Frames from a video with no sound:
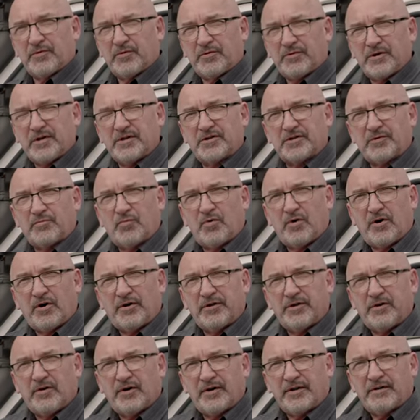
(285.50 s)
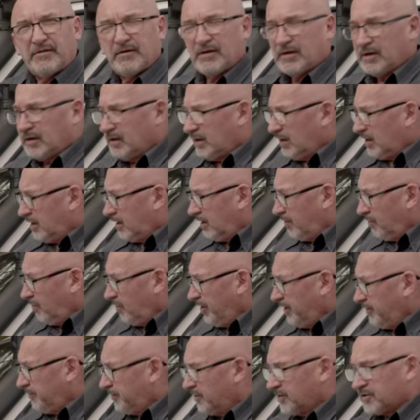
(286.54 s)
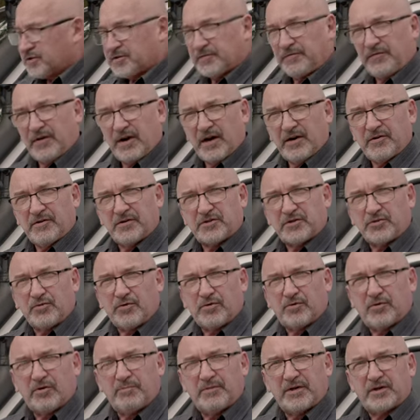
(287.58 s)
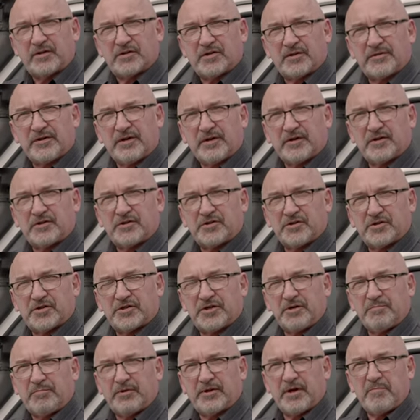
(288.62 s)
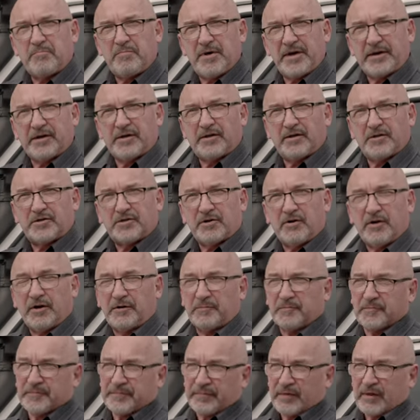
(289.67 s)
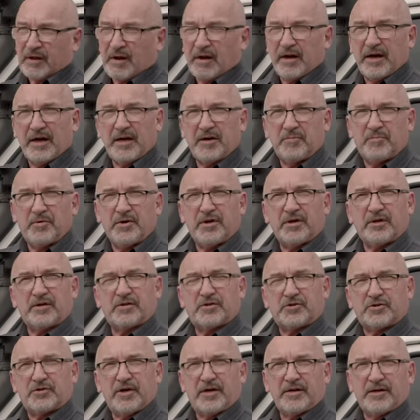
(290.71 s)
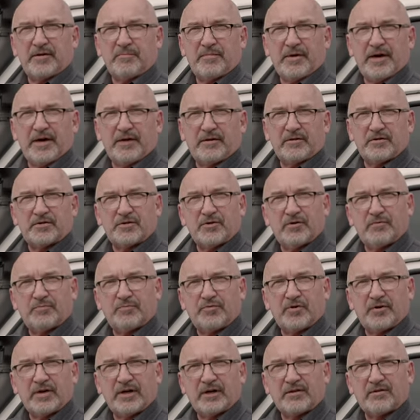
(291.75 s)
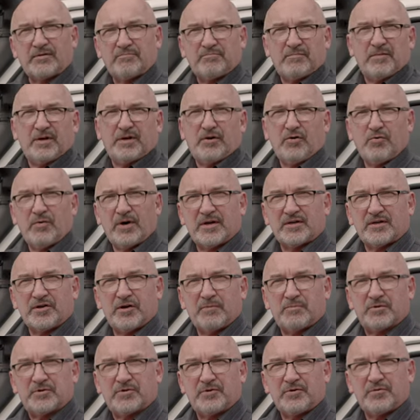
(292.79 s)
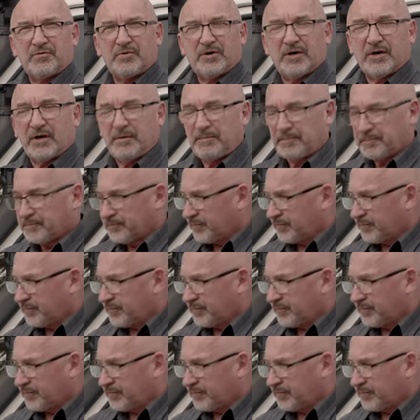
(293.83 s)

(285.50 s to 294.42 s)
the reason why I went for the Safari snorkel, because I think it's just simply a better design, and being an Australian made and sold product, it always helps to